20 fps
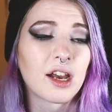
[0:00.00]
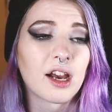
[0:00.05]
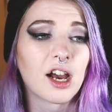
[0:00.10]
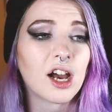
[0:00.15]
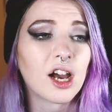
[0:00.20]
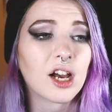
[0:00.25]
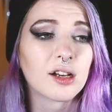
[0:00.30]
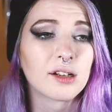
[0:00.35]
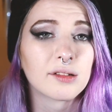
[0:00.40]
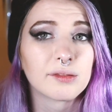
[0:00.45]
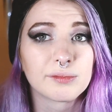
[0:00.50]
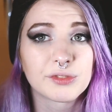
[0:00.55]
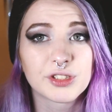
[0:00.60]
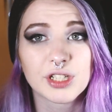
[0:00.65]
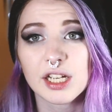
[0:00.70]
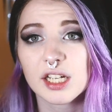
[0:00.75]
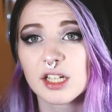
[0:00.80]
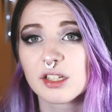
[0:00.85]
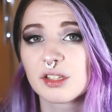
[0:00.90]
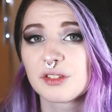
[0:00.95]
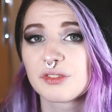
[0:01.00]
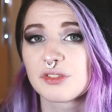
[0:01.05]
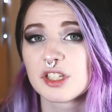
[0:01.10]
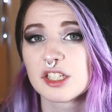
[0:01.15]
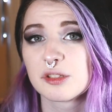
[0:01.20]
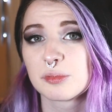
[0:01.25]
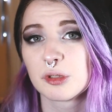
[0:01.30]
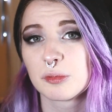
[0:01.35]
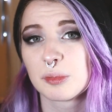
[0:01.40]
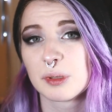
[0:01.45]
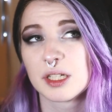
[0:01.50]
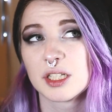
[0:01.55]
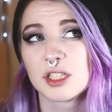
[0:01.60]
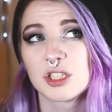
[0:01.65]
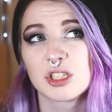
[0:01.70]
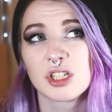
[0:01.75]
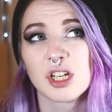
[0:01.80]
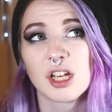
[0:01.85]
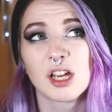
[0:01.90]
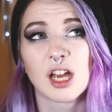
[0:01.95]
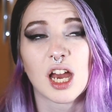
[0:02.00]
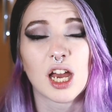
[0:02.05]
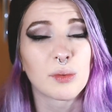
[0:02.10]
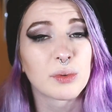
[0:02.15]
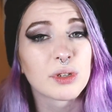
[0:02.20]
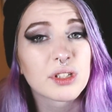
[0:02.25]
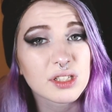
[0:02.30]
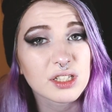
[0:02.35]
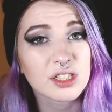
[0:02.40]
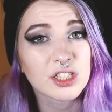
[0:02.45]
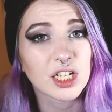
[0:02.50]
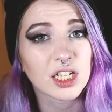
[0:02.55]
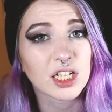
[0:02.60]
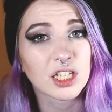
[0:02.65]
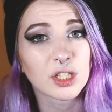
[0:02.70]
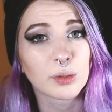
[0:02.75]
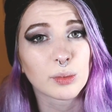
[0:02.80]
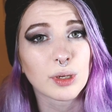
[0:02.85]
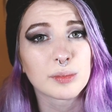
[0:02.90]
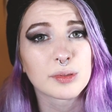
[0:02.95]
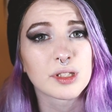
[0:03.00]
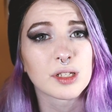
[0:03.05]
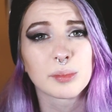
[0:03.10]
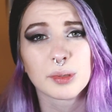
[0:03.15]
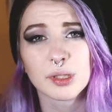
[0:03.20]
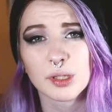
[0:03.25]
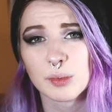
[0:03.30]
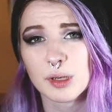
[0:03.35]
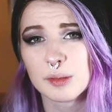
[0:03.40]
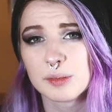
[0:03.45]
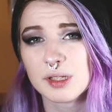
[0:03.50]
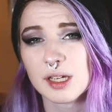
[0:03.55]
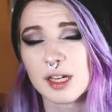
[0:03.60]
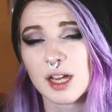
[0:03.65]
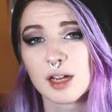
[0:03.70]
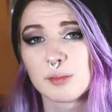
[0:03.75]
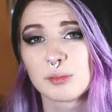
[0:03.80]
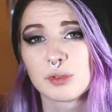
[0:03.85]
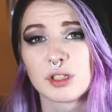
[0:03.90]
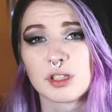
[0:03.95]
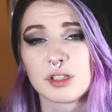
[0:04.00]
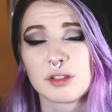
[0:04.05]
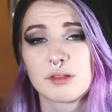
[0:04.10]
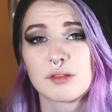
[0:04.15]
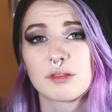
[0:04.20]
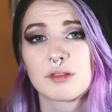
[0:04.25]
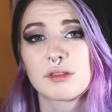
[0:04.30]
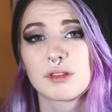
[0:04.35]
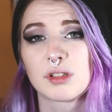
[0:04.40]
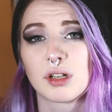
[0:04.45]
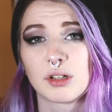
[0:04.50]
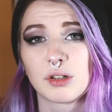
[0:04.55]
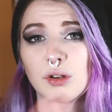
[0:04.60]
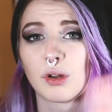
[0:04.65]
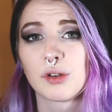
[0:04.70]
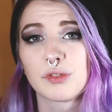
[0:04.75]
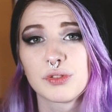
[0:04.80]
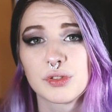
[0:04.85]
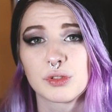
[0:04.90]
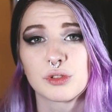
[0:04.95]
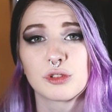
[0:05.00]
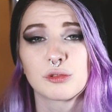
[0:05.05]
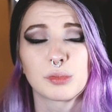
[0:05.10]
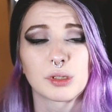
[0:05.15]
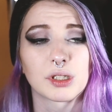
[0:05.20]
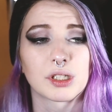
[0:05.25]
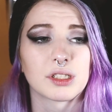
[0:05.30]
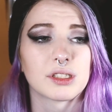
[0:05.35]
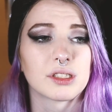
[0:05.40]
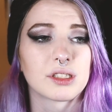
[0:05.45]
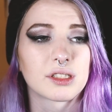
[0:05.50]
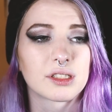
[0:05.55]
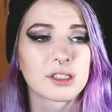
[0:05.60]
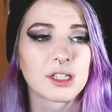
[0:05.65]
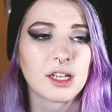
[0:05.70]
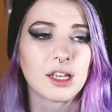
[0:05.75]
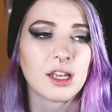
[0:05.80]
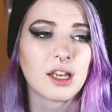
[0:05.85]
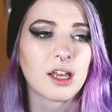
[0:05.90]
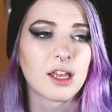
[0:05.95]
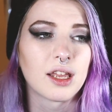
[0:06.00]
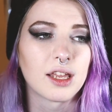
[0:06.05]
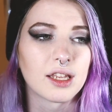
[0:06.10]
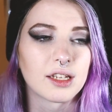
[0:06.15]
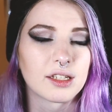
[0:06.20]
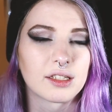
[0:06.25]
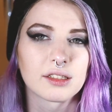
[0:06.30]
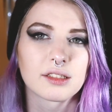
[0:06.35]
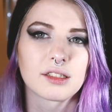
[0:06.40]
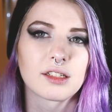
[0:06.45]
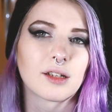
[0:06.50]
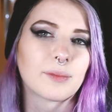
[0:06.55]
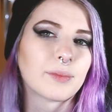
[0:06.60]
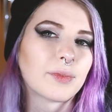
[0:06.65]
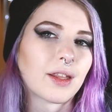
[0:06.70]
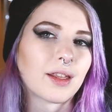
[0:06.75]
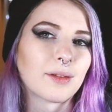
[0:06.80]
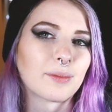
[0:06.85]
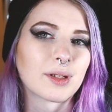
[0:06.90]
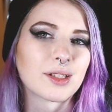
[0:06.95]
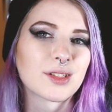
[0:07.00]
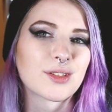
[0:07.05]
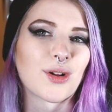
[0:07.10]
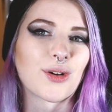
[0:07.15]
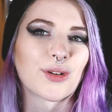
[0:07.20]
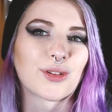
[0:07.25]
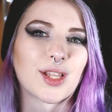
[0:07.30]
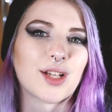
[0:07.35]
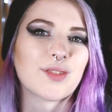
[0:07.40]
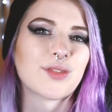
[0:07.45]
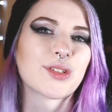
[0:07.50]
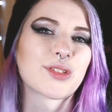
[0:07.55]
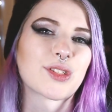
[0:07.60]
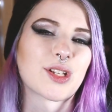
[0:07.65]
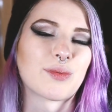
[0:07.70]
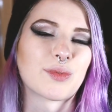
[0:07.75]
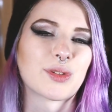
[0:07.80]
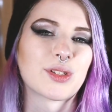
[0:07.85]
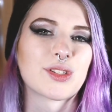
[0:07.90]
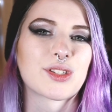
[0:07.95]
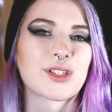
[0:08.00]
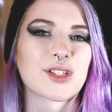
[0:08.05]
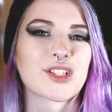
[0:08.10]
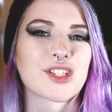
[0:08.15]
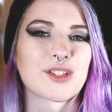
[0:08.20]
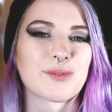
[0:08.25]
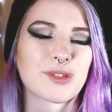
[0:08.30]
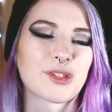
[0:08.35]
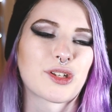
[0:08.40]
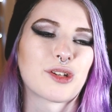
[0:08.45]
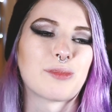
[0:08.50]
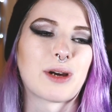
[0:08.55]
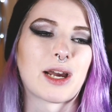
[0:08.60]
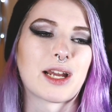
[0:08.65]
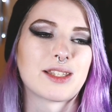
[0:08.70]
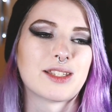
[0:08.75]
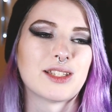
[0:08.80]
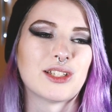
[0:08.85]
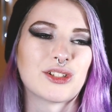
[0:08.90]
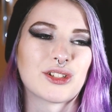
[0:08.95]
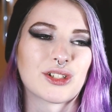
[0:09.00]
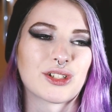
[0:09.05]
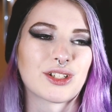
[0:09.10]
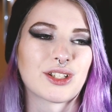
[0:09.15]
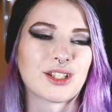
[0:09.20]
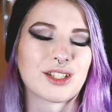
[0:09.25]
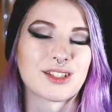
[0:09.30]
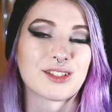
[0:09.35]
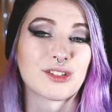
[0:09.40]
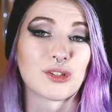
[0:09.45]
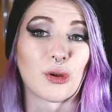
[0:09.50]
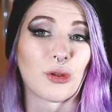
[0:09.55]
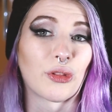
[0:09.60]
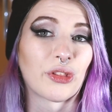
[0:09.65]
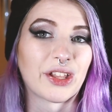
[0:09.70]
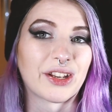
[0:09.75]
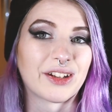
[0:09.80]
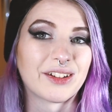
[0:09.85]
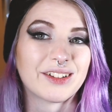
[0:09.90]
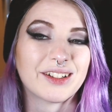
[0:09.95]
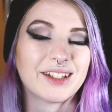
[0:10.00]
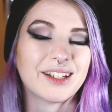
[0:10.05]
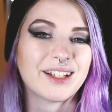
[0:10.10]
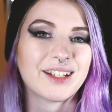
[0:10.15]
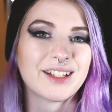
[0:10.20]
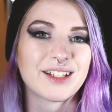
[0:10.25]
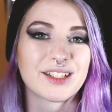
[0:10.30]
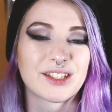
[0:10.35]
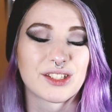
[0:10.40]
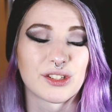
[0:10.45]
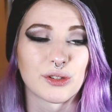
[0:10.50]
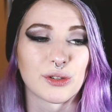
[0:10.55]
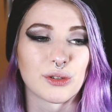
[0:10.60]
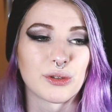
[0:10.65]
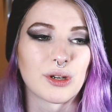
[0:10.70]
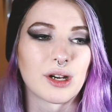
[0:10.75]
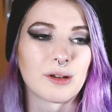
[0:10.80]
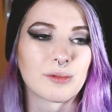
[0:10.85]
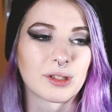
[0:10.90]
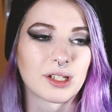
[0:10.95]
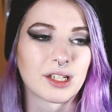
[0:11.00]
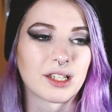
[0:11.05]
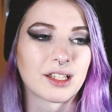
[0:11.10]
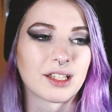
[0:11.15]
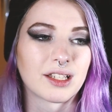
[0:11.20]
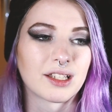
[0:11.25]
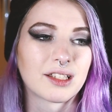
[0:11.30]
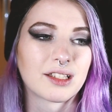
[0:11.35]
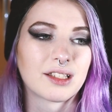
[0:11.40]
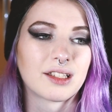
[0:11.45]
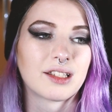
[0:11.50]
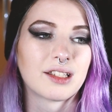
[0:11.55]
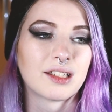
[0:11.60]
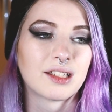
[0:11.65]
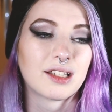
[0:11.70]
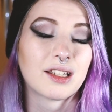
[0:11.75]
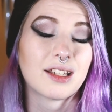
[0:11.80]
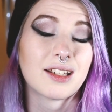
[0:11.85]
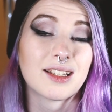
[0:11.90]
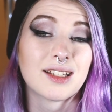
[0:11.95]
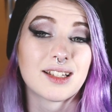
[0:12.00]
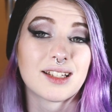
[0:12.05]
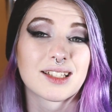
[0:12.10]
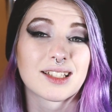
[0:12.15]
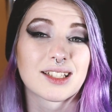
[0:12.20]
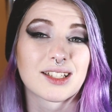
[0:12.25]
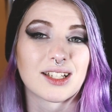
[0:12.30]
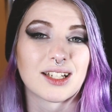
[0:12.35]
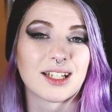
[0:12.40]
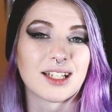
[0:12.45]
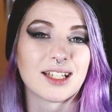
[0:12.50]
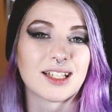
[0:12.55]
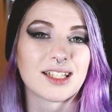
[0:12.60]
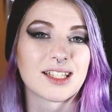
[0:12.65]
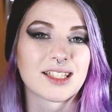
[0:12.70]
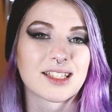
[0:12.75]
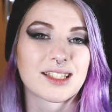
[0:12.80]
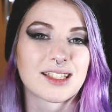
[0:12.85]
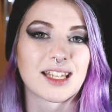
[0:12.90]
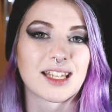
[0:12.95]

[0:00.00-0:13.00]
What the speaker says: Check out the Facebook page. I would say check out the website, but the website I'm going to turn off soon because it doesn't update my stock levels, and I'm really scared someone's going to buy a t-shirt that's not there. So I'm gonna just